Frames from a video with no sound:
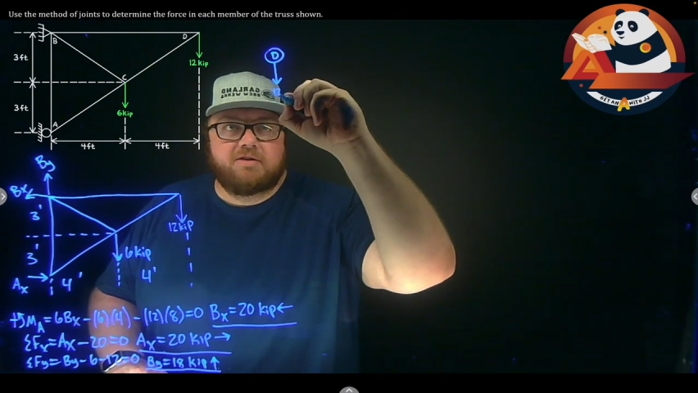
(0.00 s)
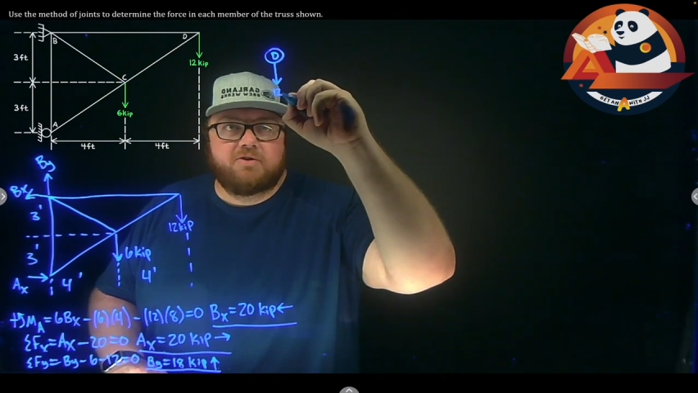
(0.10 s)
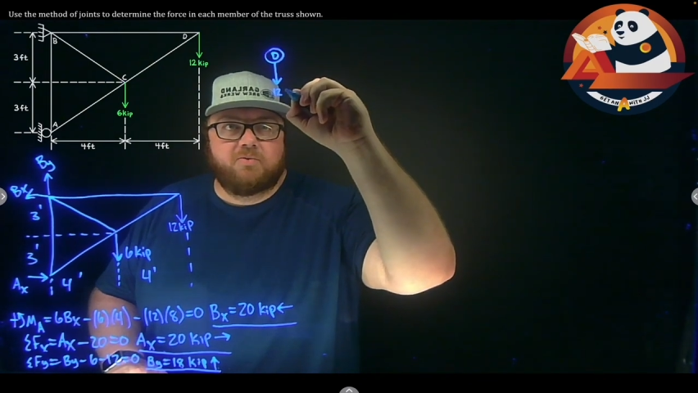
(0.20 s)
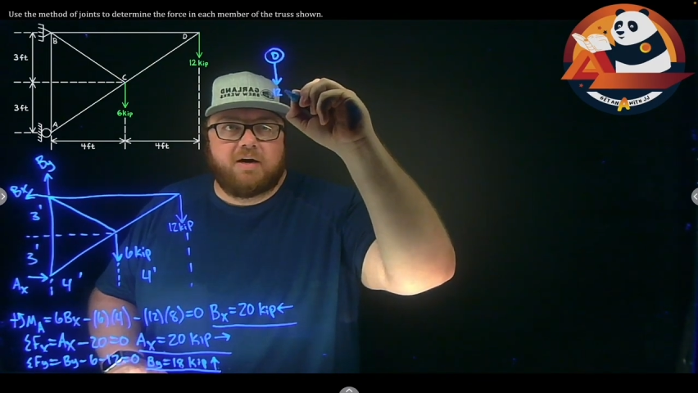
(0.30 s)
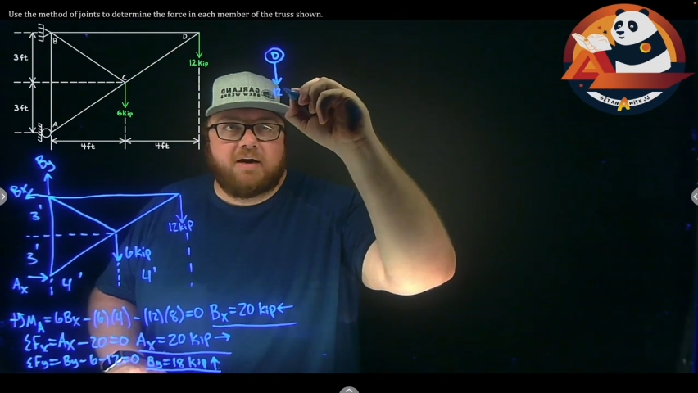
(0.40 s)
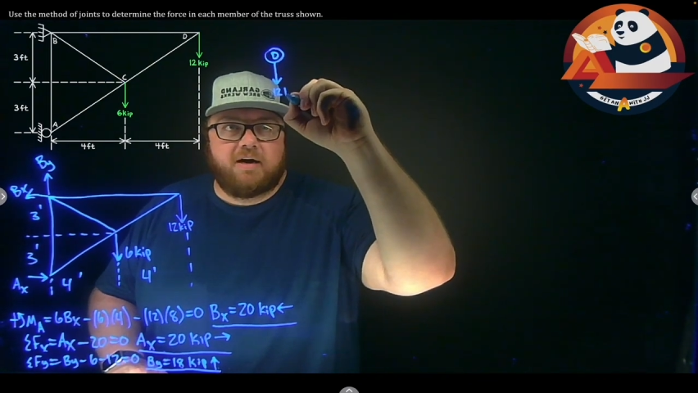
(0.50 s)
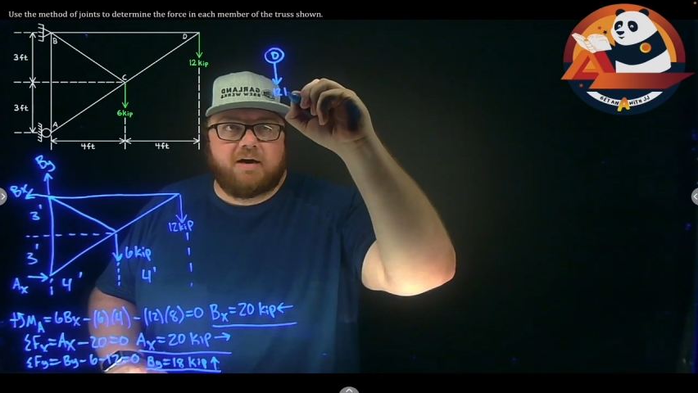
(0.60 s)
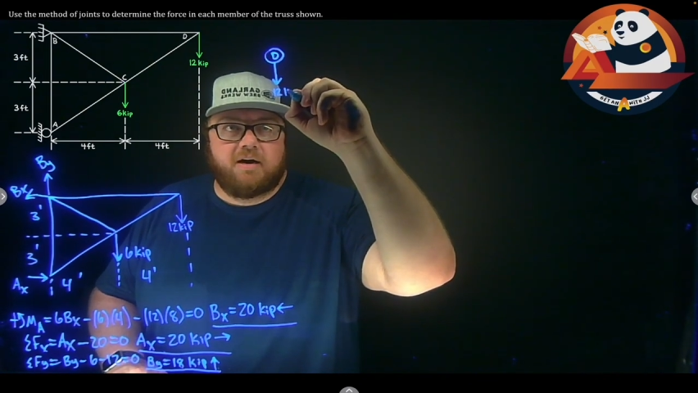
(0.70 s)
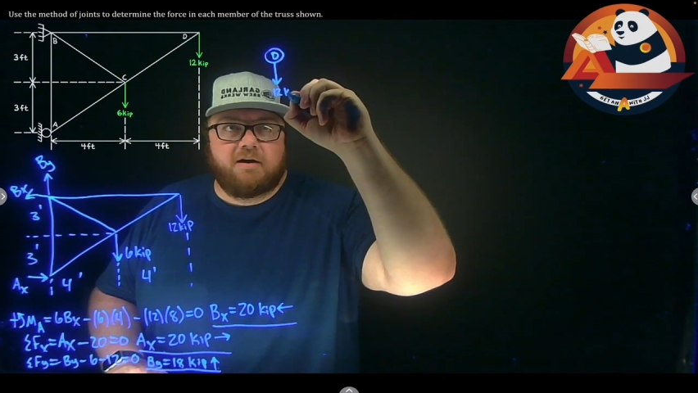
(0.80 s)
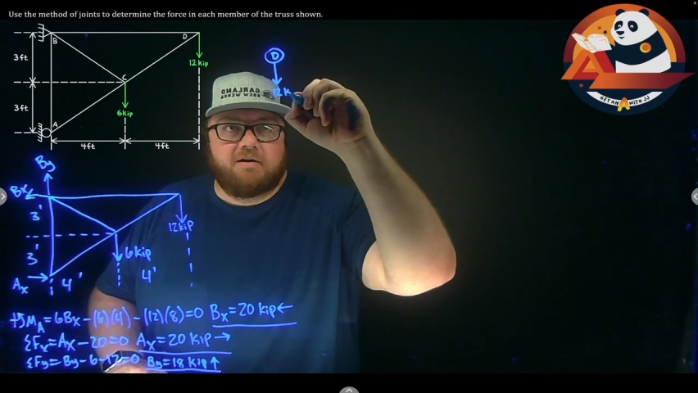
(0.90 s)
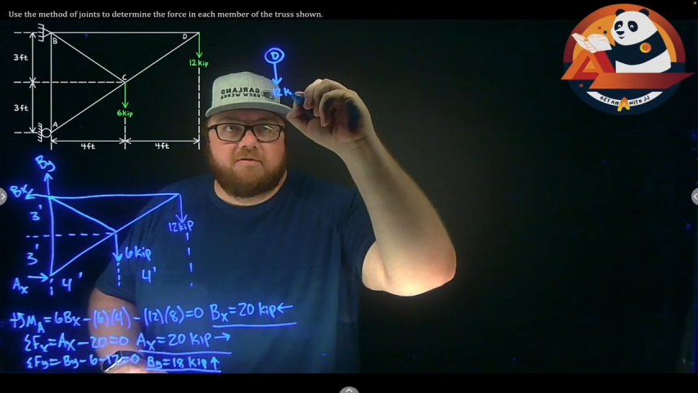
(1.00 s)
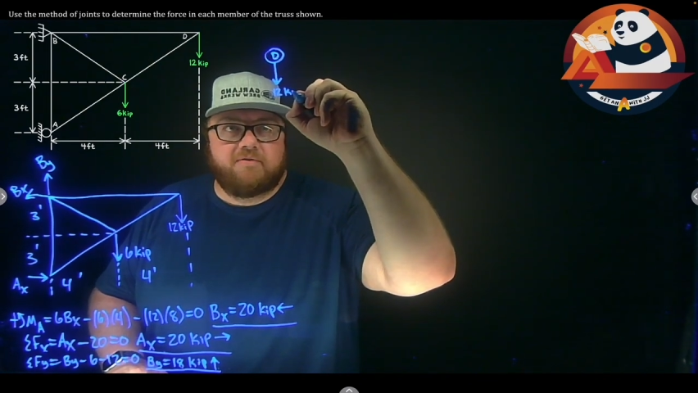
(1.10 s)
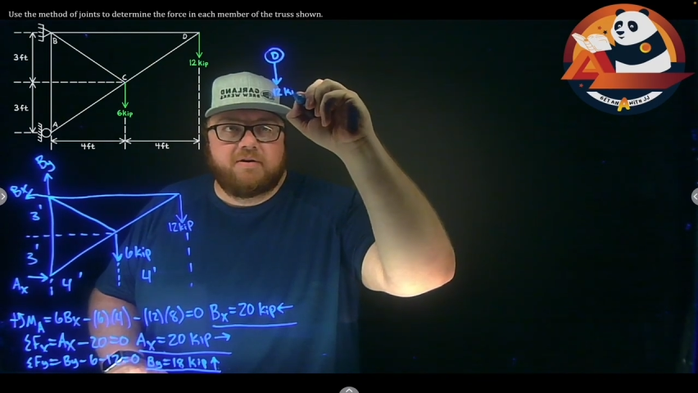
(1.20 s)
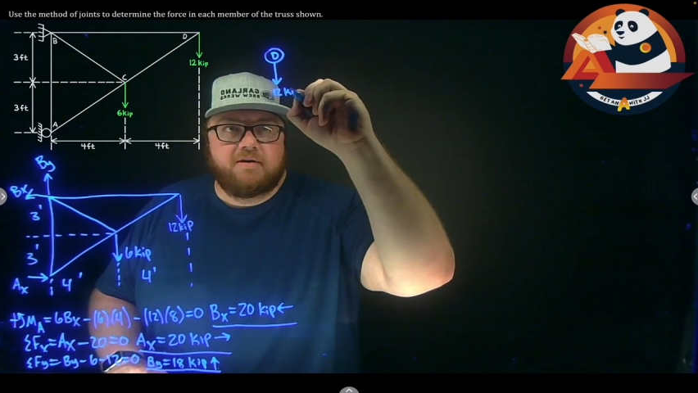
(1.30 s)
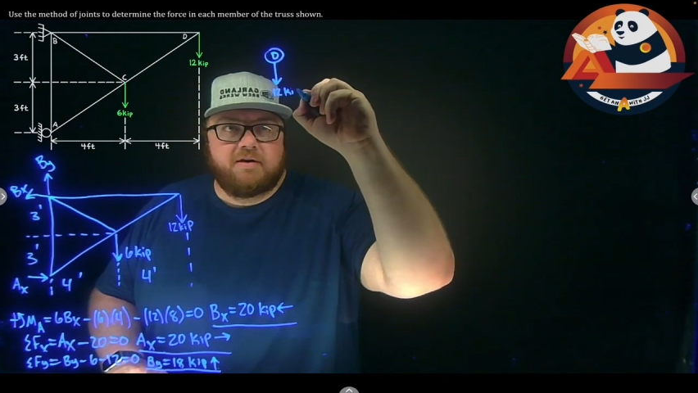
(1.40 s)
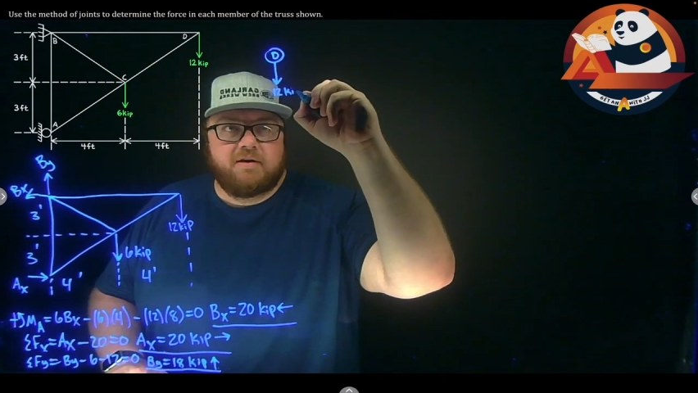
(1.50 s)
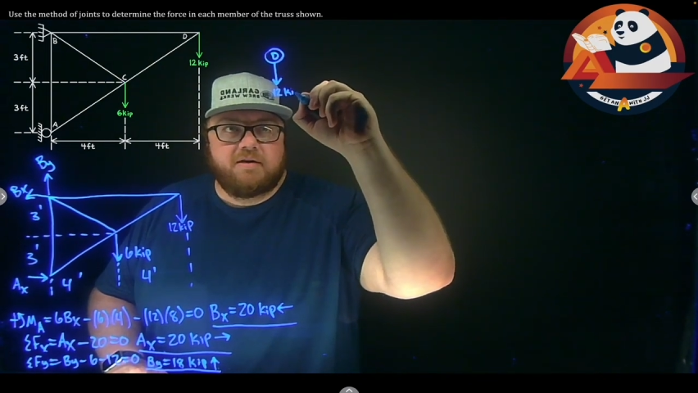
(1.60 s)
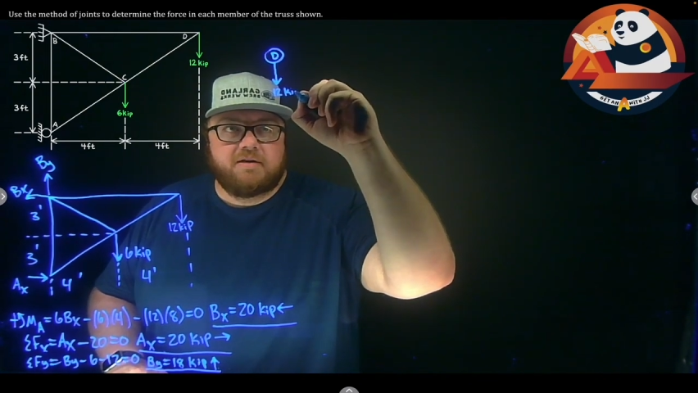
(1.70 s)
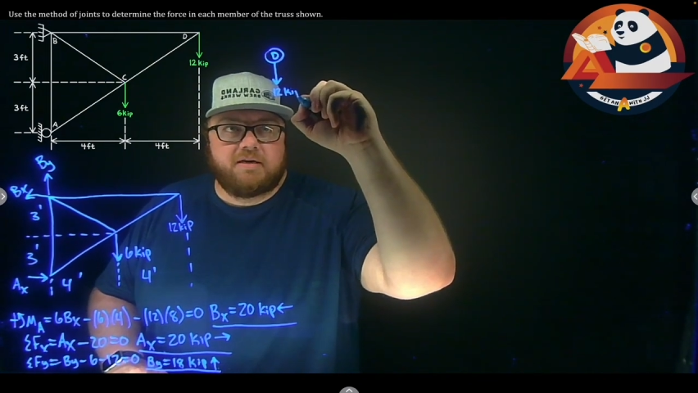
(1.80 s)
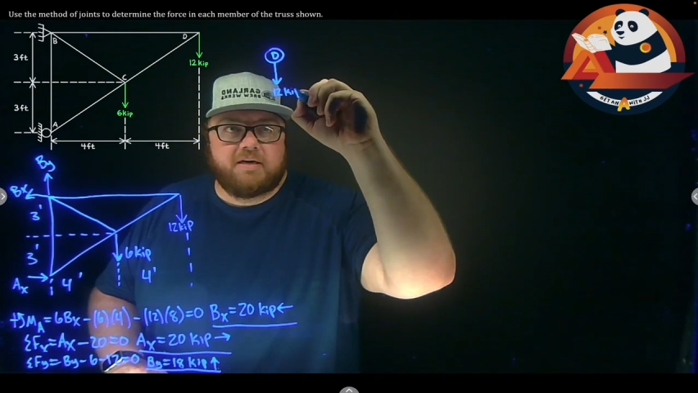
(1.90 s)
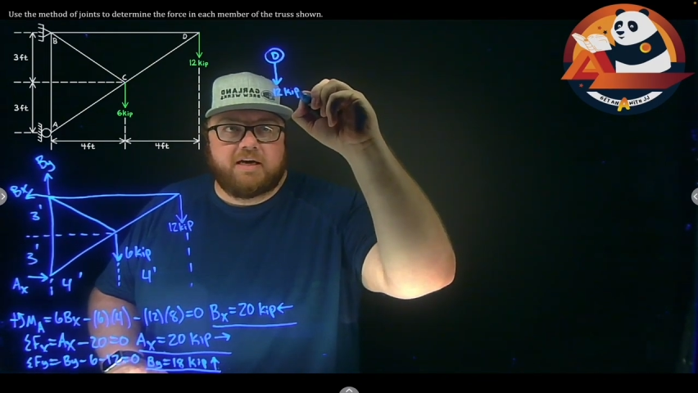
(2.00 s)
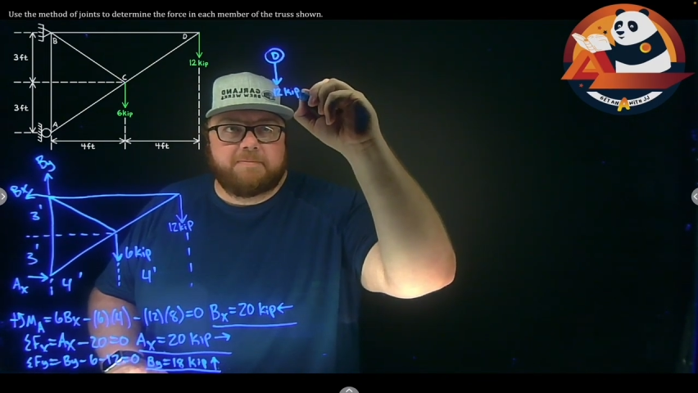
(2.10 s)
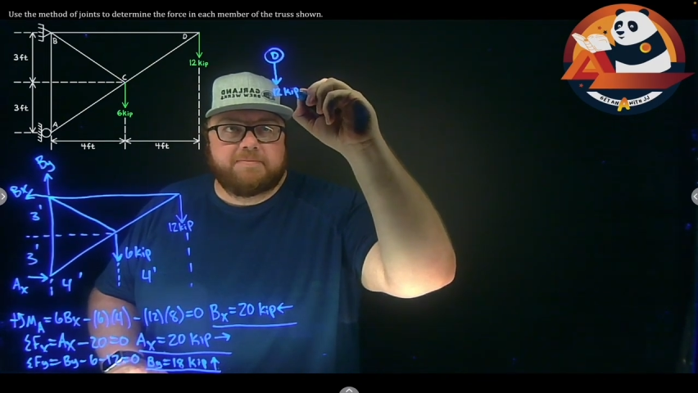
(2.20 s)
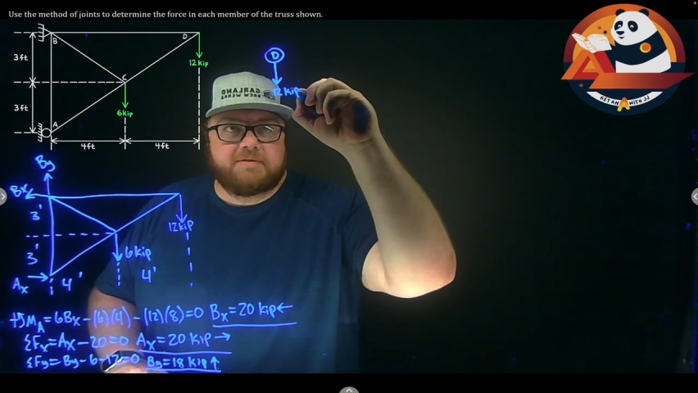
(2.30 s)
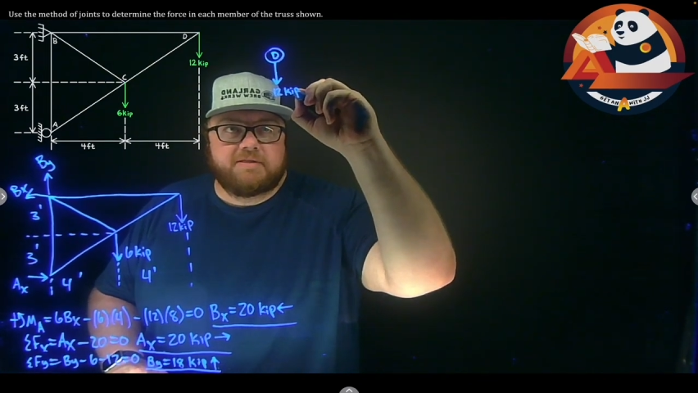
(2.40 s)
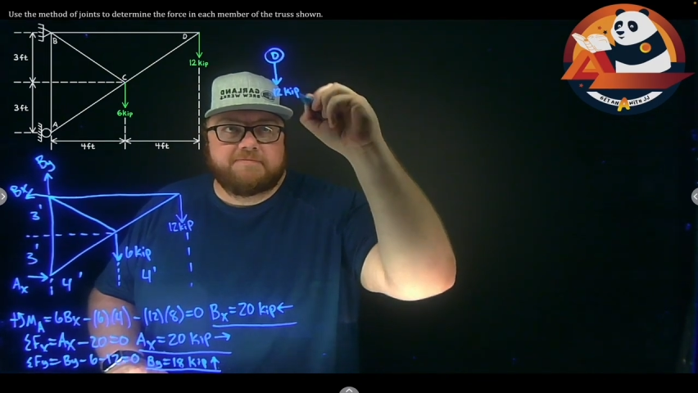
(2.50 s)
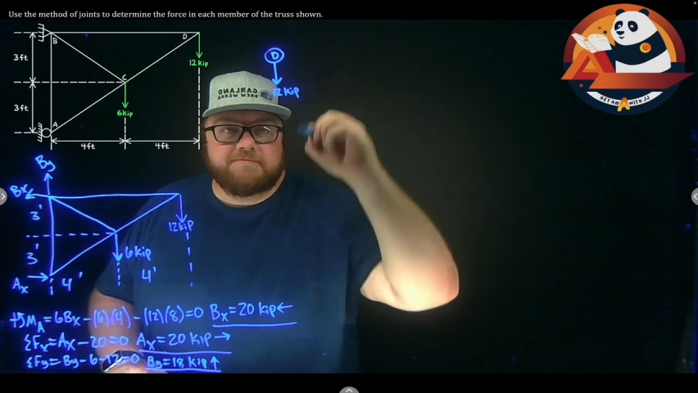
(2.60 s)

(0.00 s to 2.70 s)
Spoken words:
12 kips.